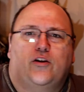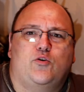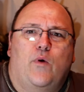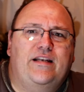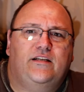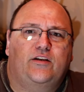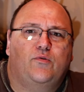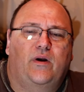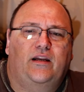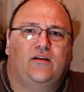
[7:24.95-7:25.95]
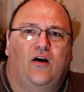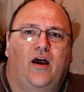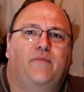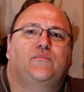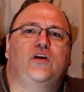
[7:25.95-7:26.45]
20
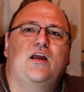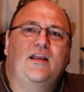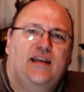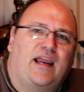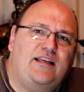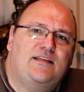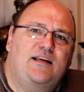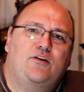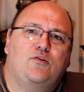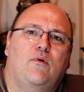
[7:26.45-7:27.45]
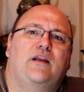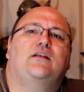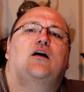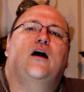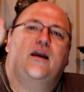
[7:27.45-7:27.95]
times, 19 20
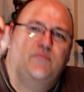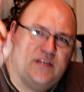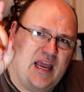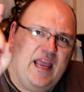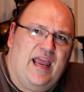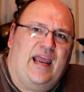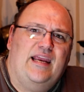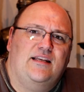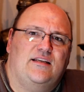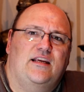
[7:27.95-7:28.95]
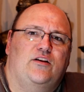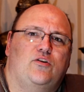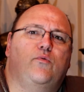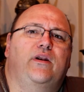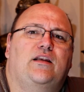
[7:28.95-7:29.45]
times, 18
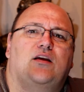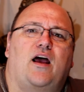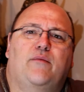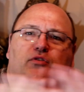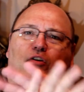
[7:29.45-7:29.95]
20 times.